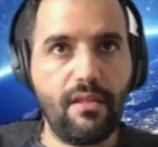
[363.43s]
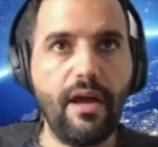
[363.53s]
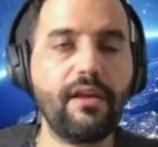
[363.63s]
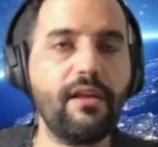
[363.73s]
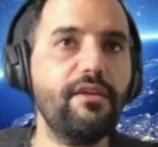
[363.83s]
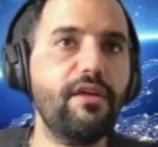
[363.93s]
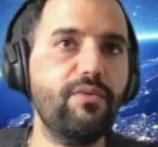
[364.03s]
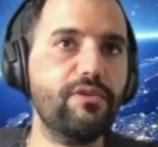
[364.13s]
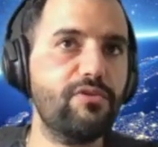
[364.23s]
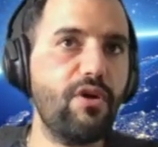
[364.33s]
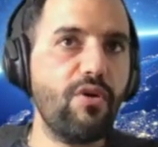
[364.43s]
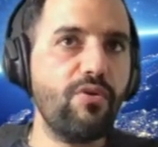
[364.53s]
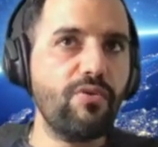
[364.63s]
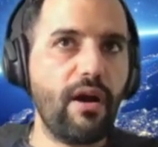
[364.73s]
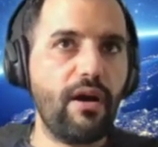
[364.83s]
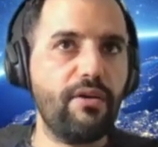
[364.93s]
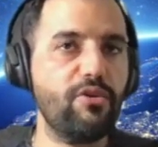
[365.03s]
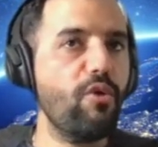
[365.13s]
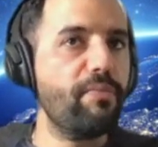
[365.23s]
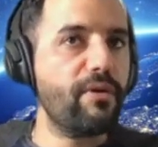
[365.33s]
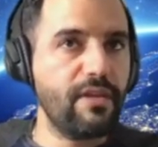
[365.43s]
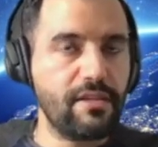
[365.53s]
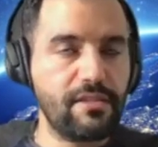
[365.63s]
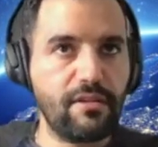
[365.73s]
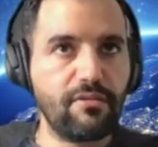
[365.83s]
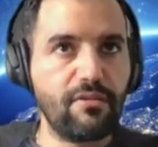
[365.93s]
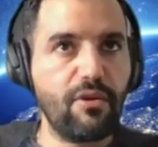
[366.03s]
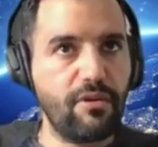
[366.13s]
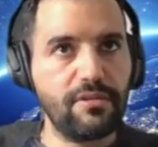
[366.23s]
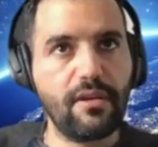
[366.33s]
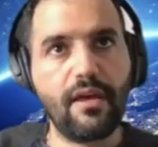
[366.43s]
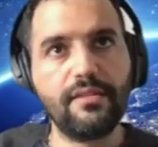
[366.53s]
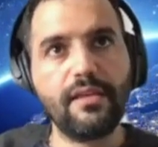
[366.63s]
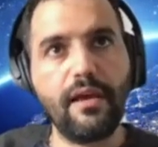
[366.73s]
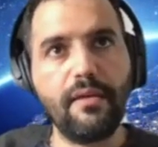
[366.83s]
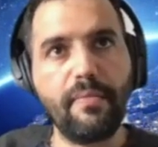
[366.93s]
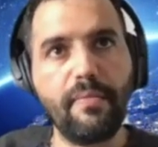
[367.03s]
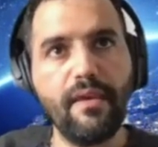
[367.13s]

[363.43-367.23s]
Luckily, there was no uh, no protester hurt at that time.